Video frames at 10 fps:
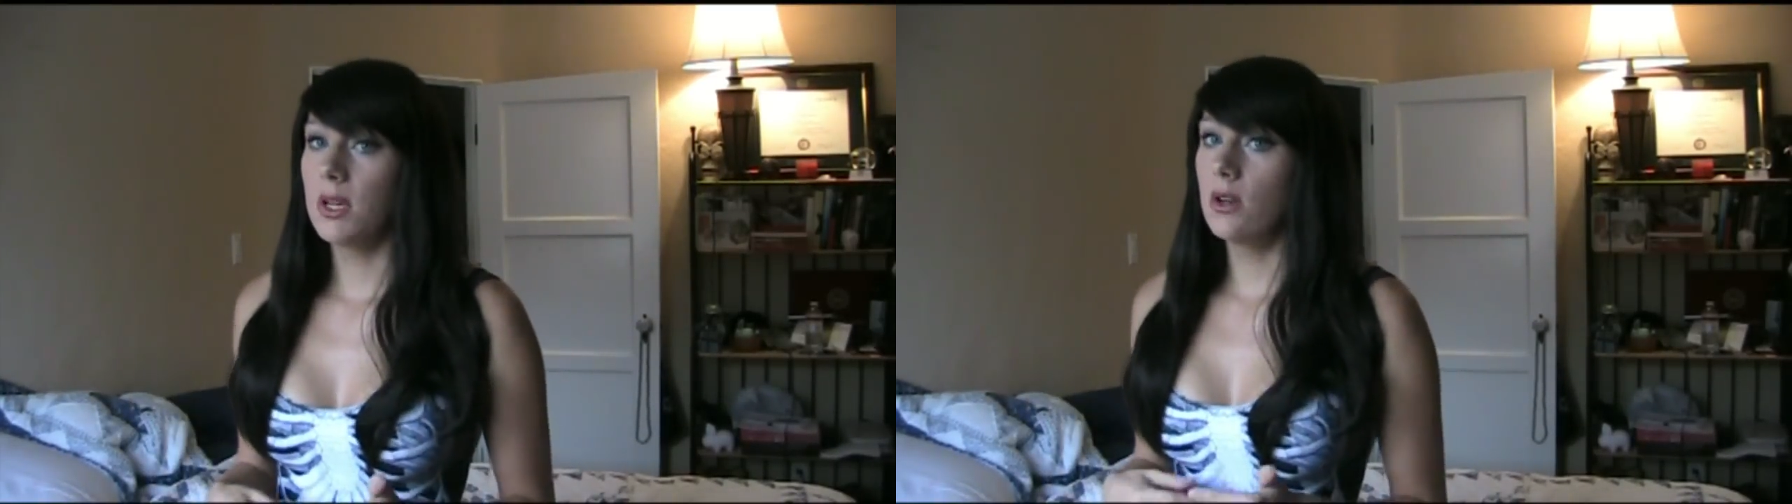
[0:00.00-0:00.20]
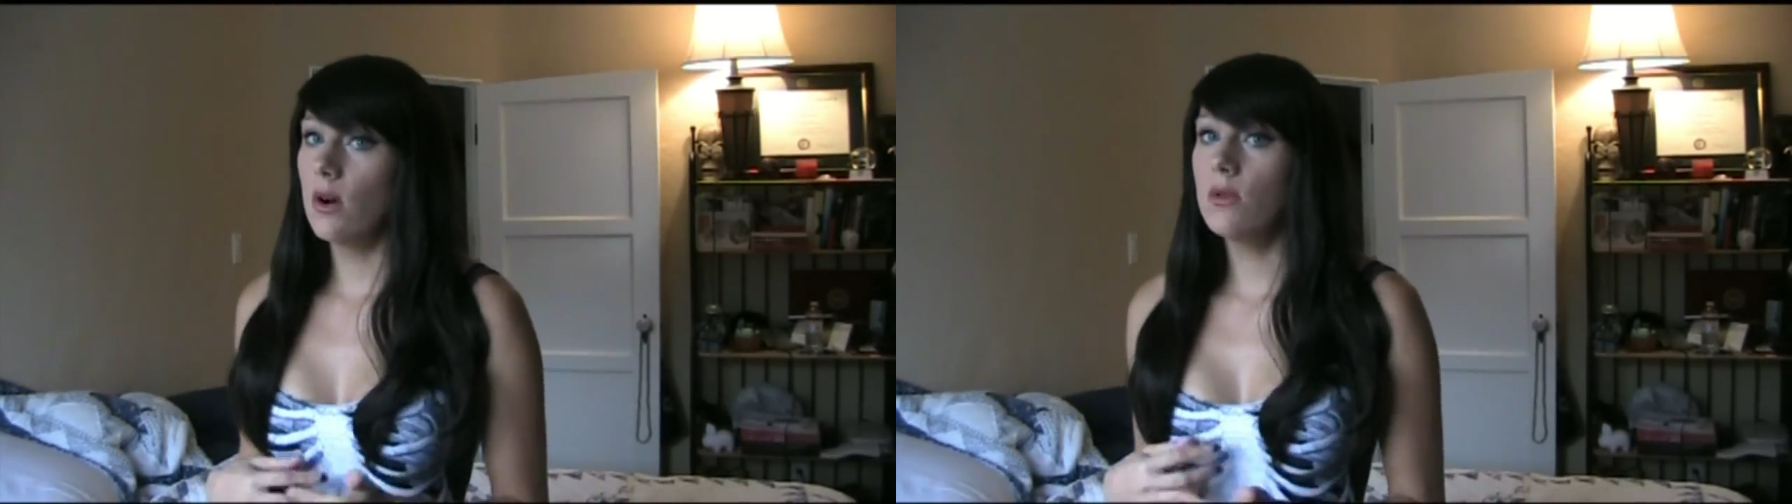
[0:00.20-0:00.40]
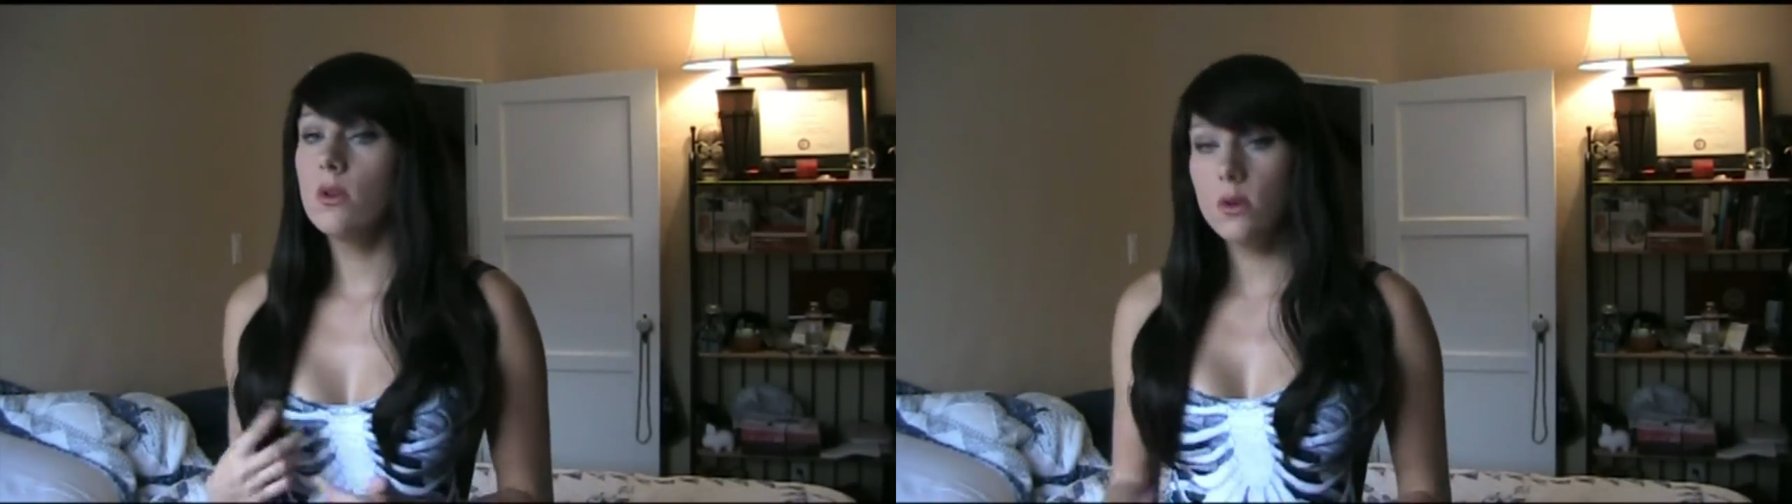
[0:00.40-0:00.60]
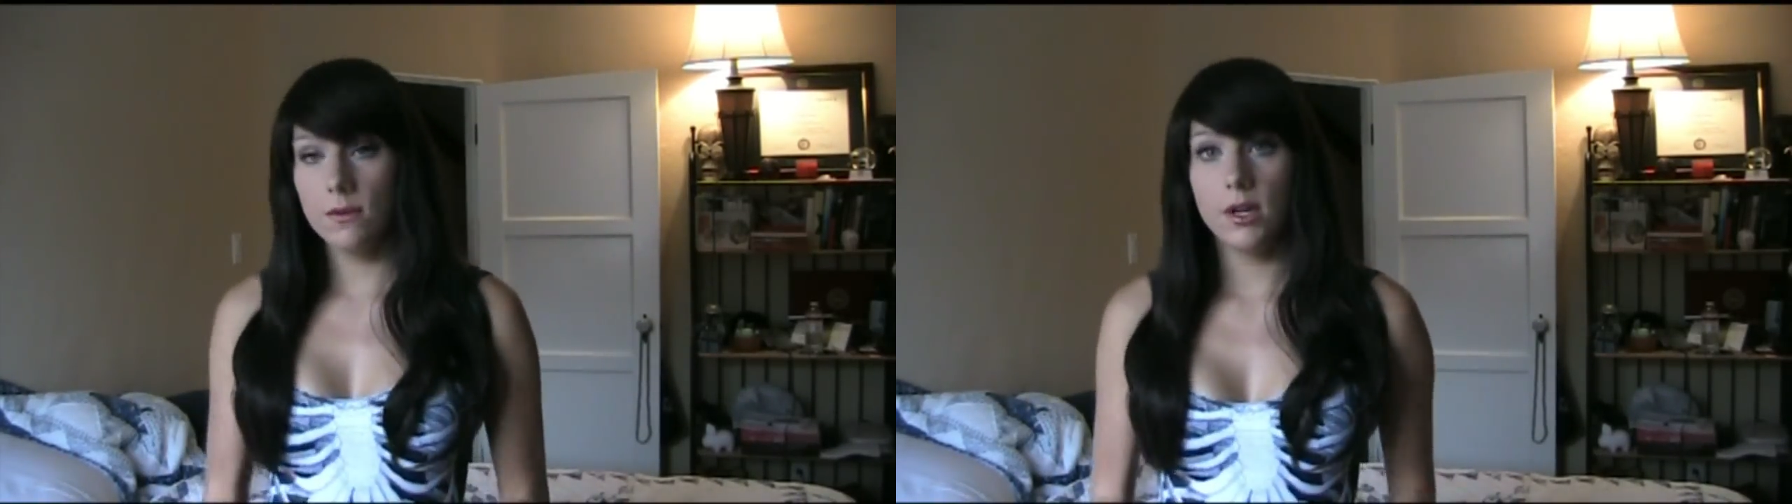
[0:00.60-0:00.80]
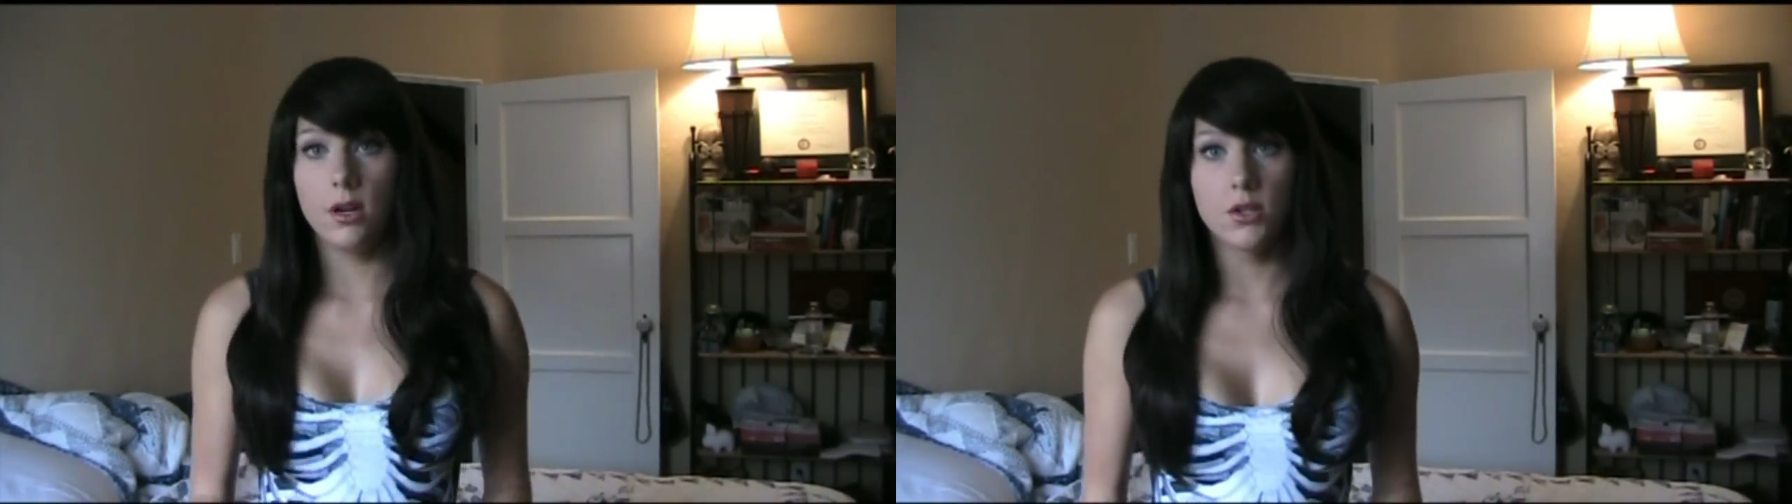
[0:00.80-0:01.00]
but no new
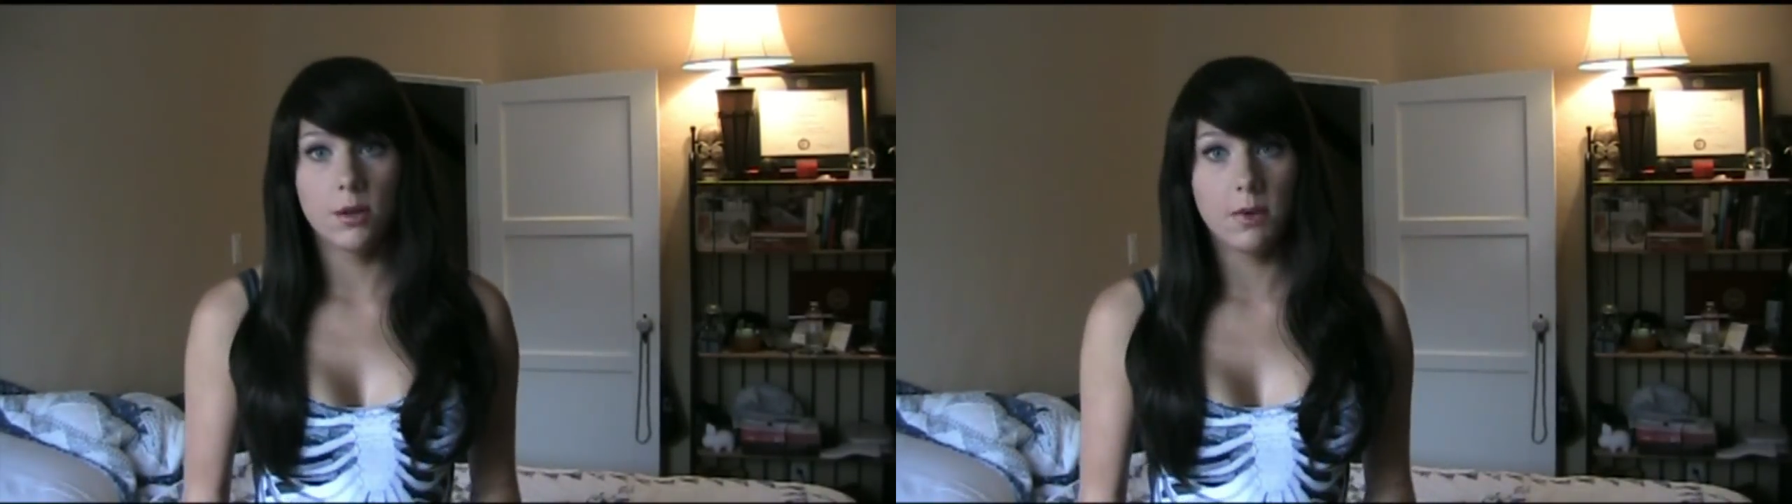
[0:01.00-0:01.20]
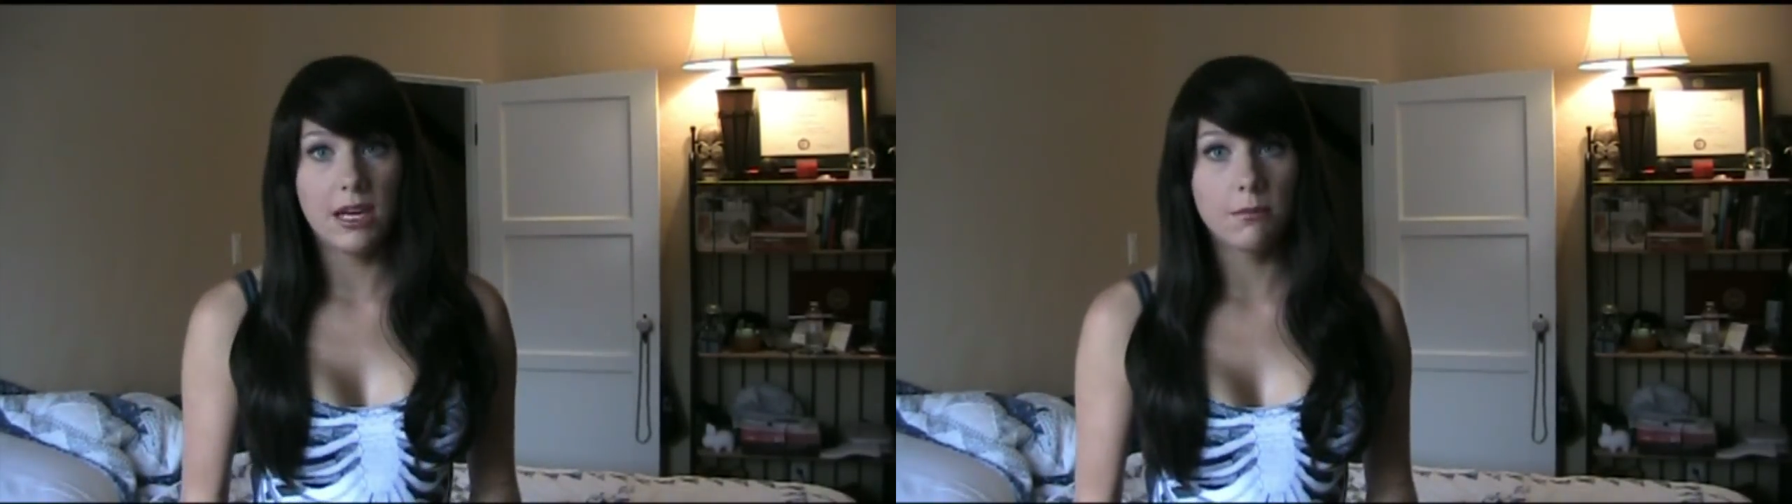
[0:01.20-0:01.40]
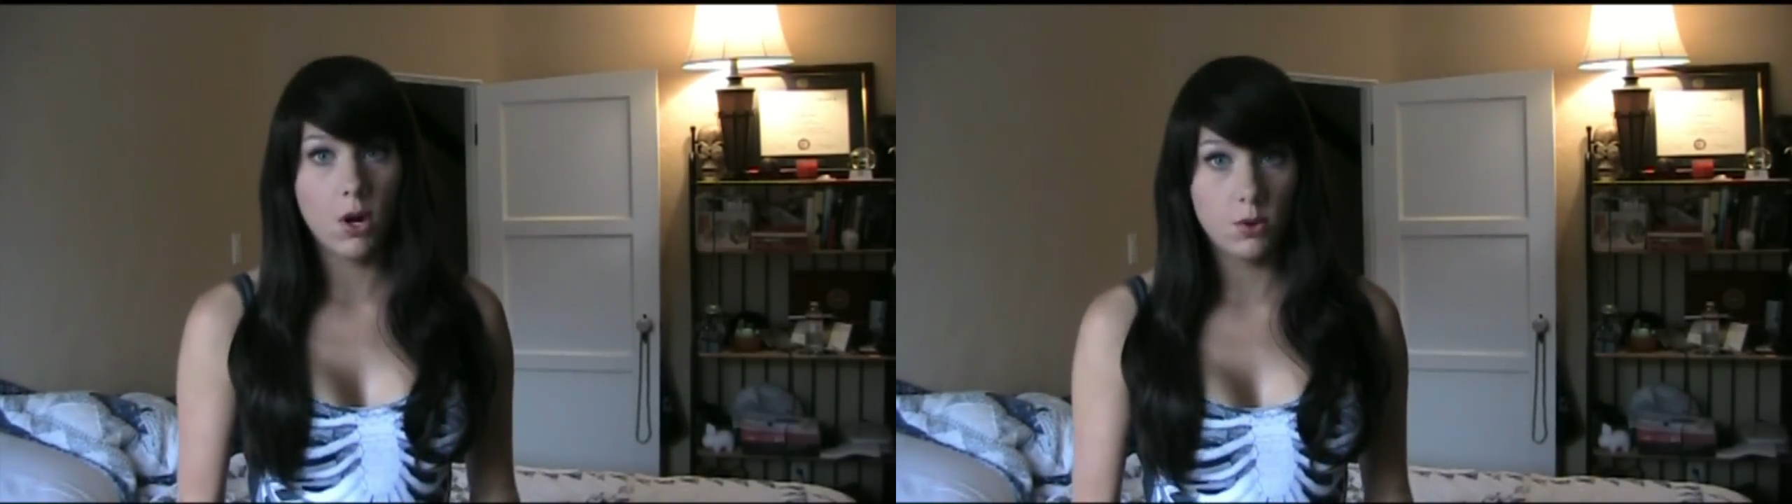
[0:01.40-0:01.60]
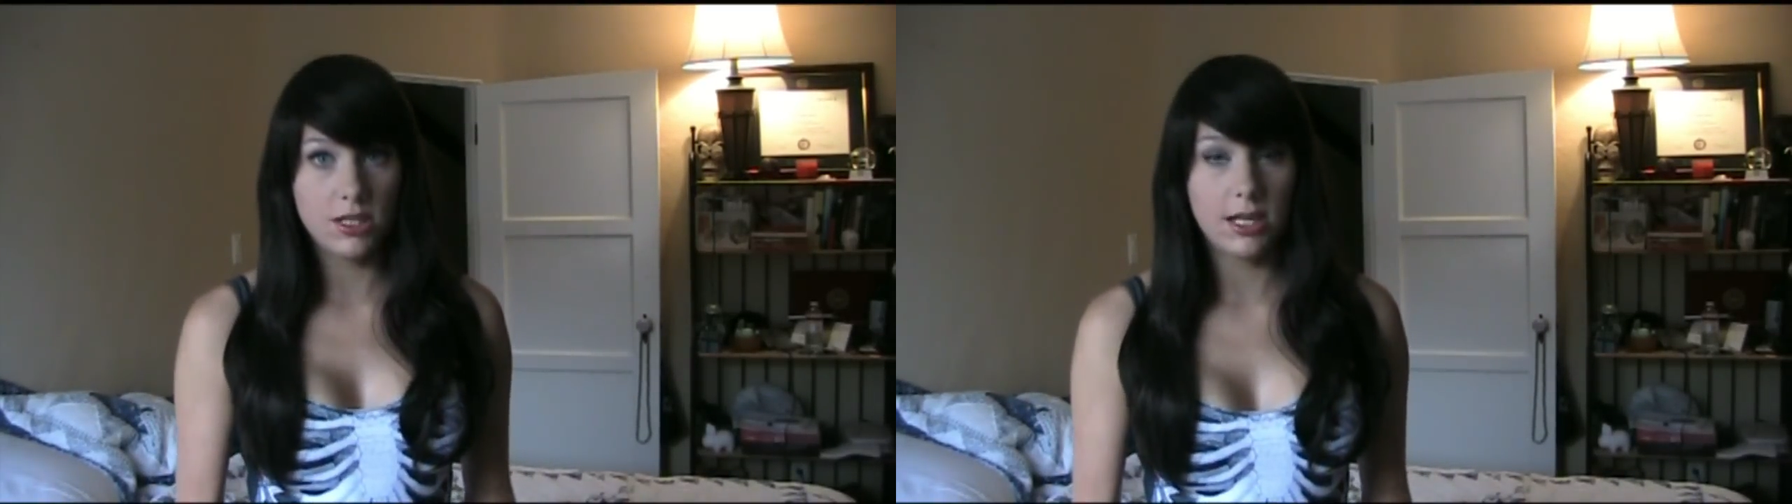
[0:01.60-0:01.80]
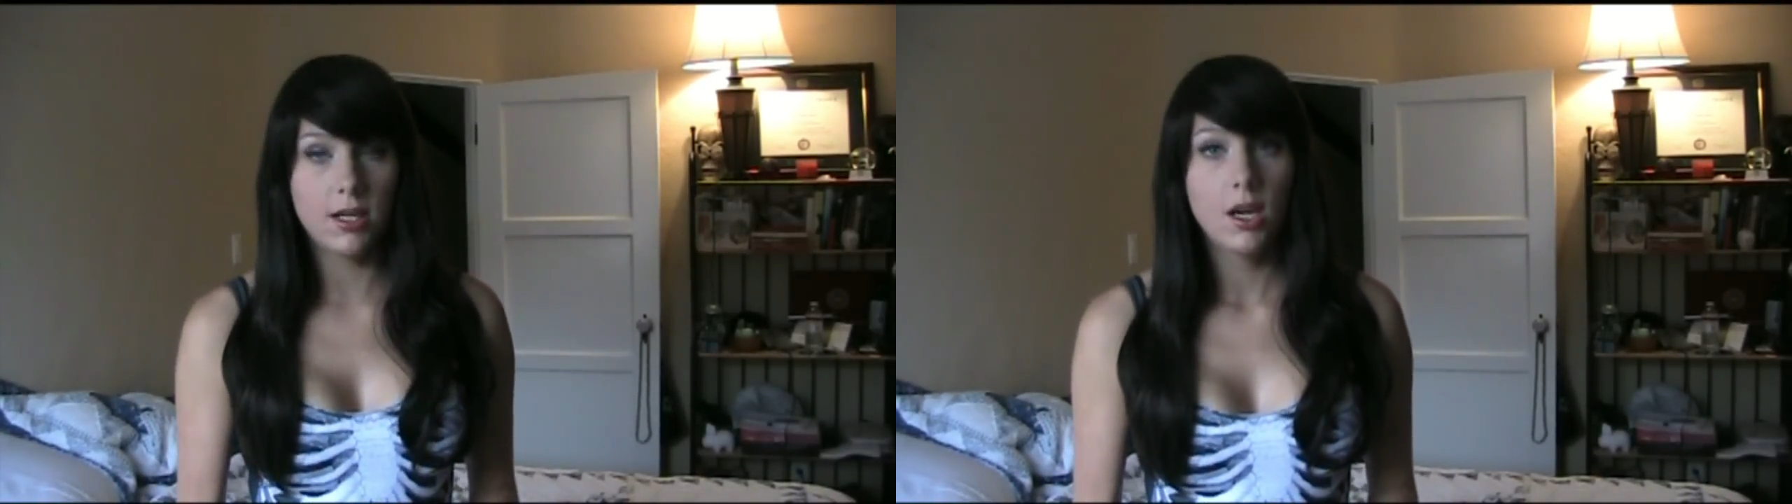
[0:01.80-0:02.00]
videos are being
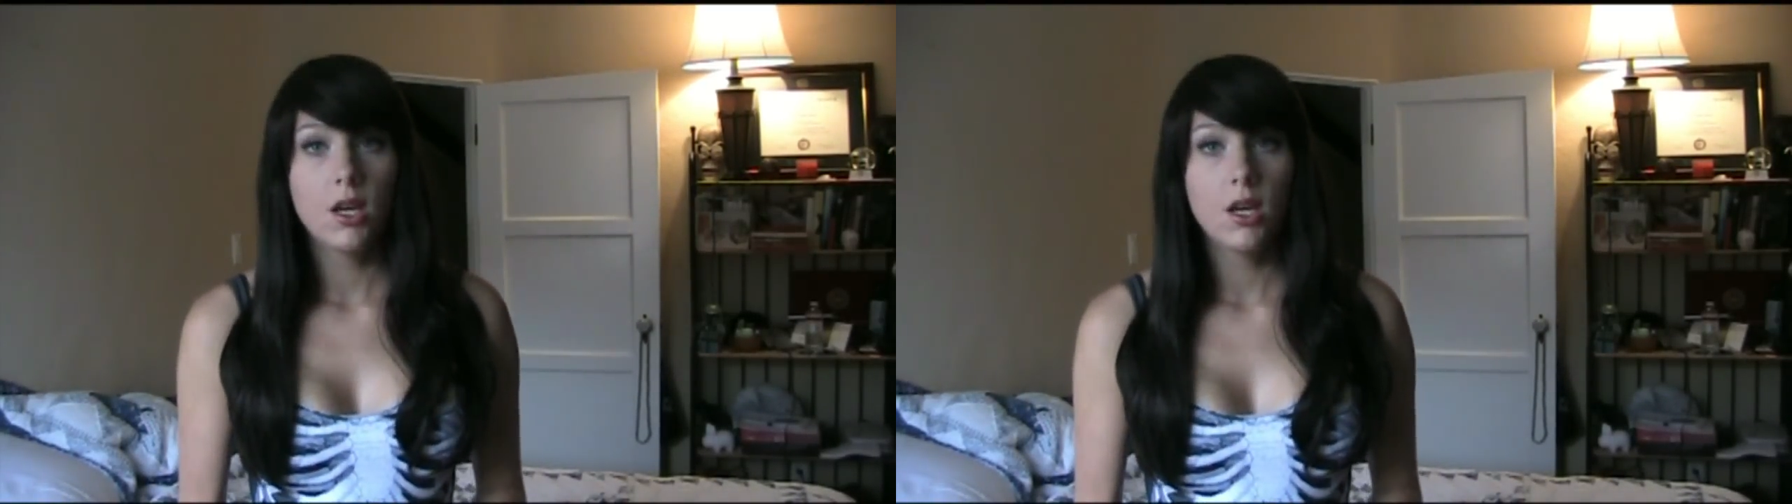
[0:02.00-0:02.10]
posted.